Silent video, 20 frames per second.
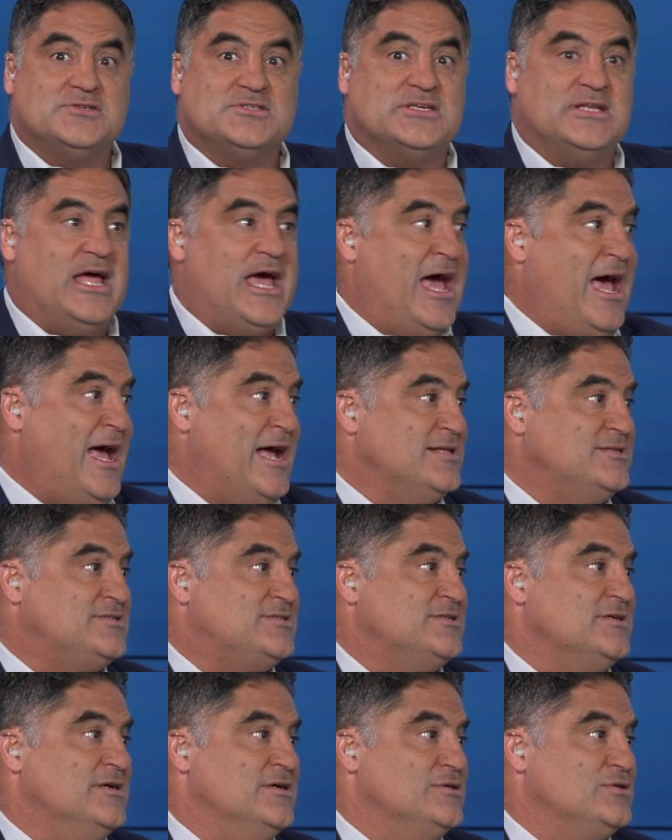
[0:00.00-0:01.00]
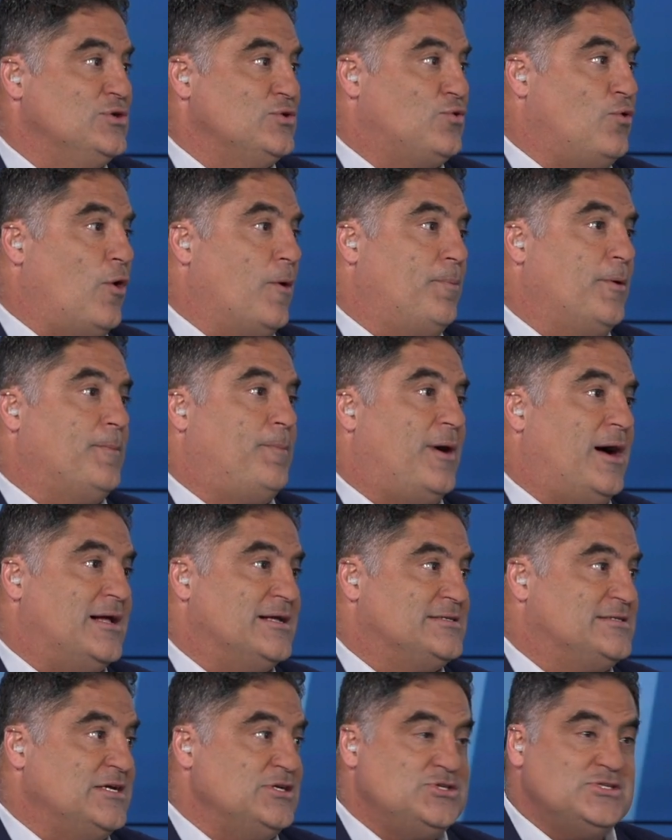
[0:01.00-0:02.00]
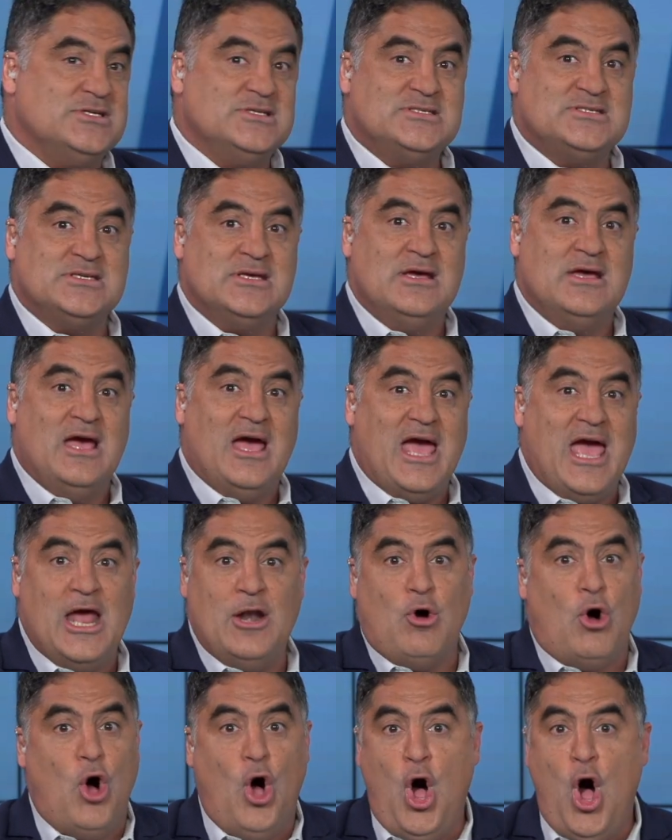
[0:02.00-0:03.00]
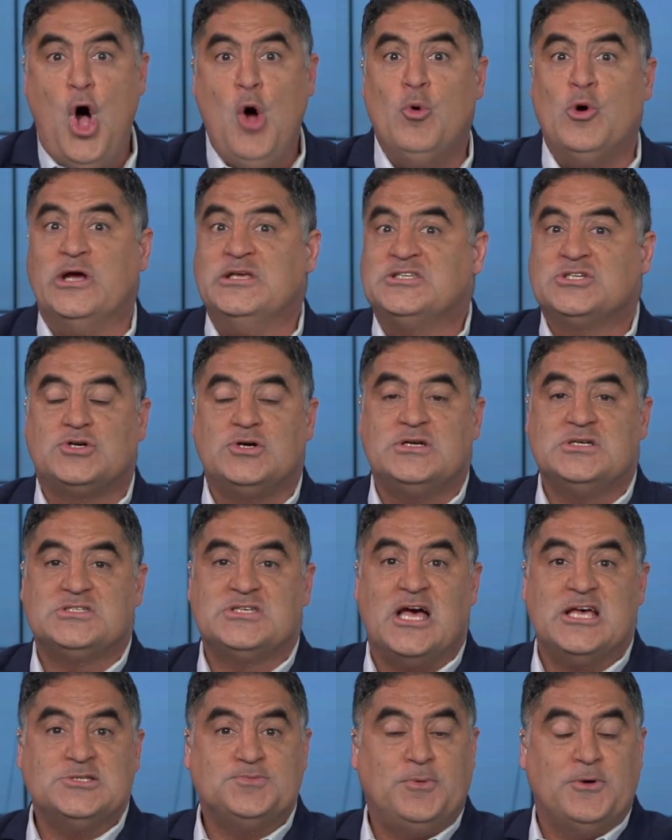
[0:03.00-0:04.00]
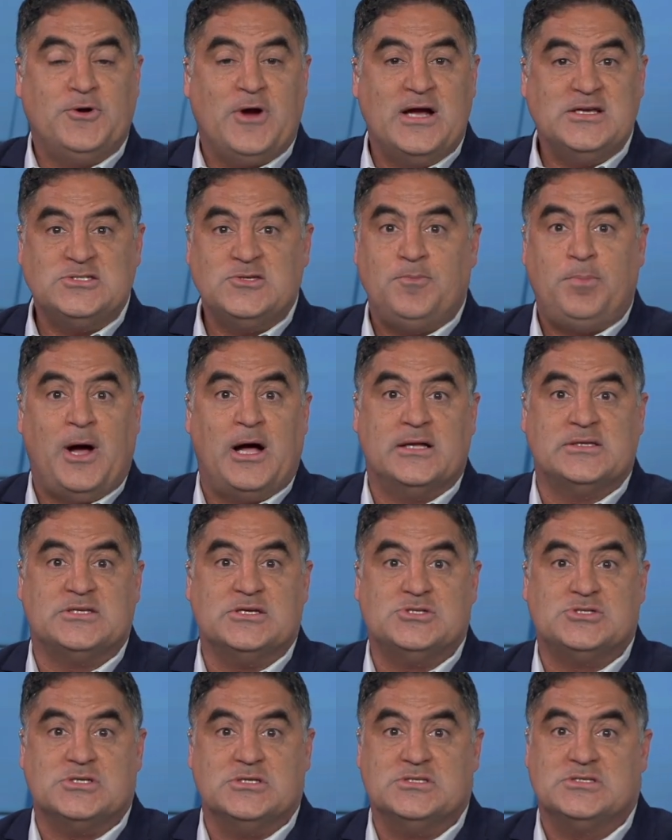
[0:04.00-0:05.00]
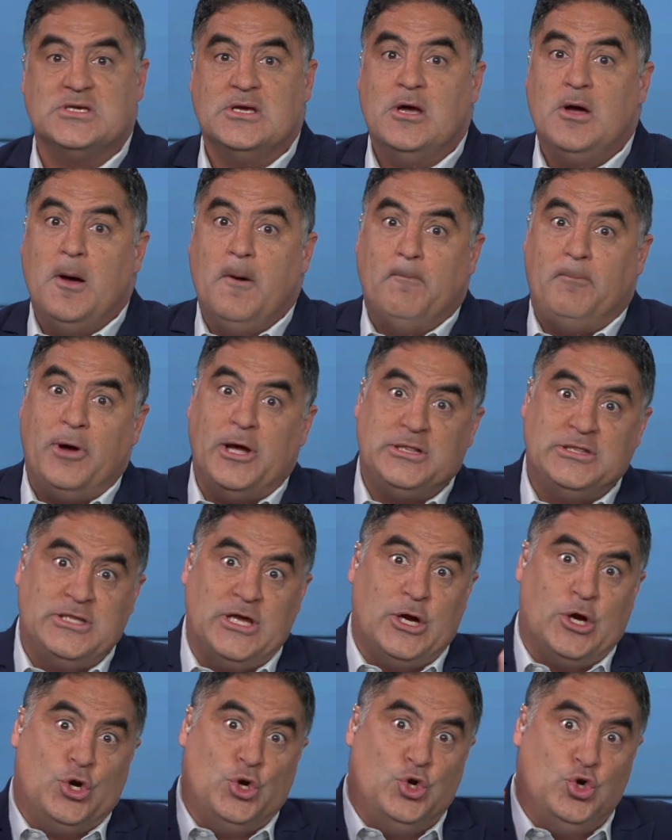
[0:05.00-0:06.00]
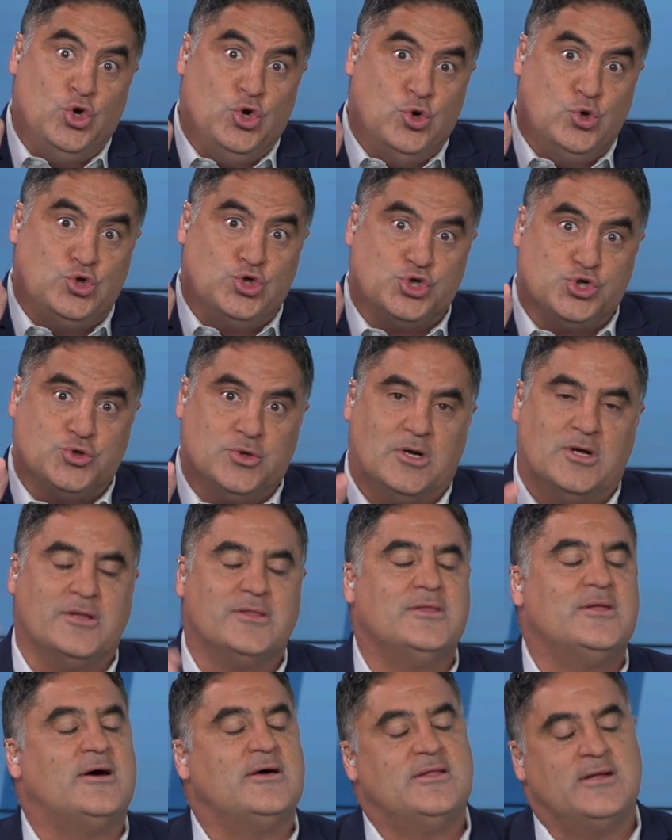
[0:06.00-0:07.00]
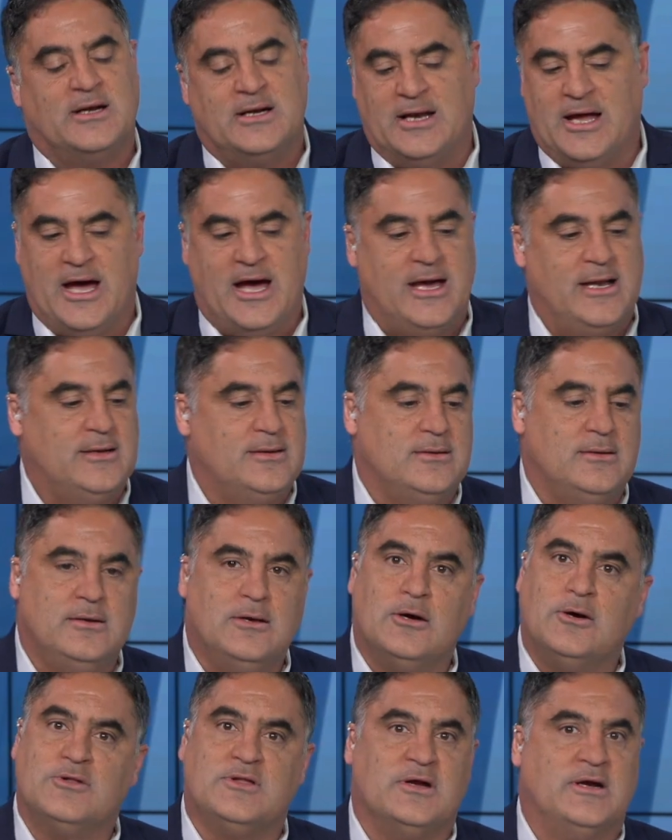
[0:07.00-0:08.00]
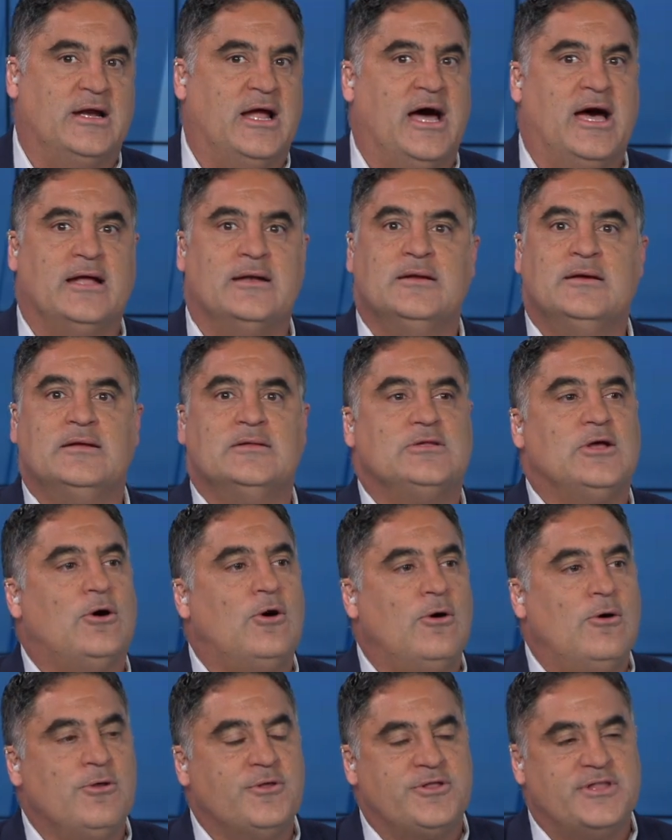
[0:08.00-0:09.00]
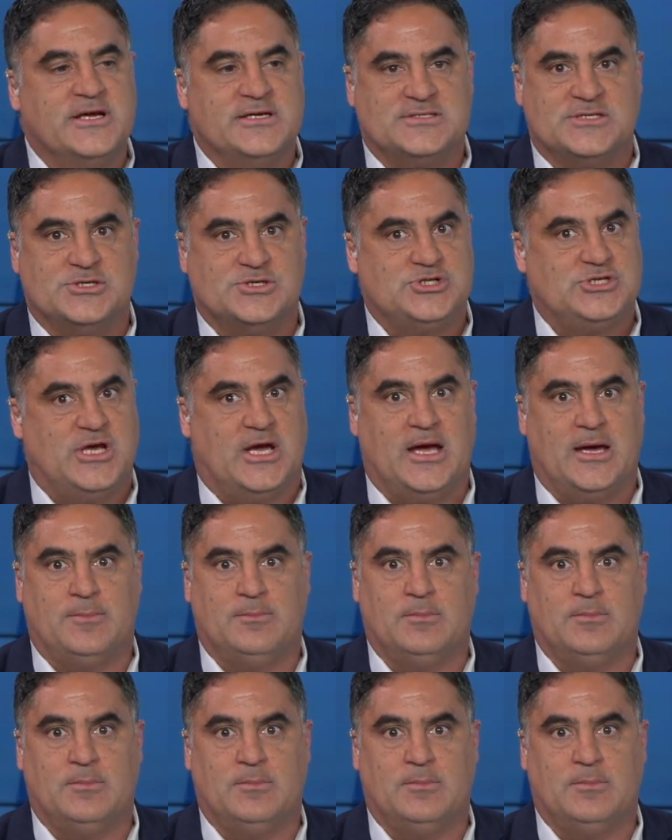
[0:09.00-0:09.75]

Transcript: in ads to corporate politicians and always criticize progressive politicians. But they're neutral. No, they're not. No, they're not. The whole thing's a sham.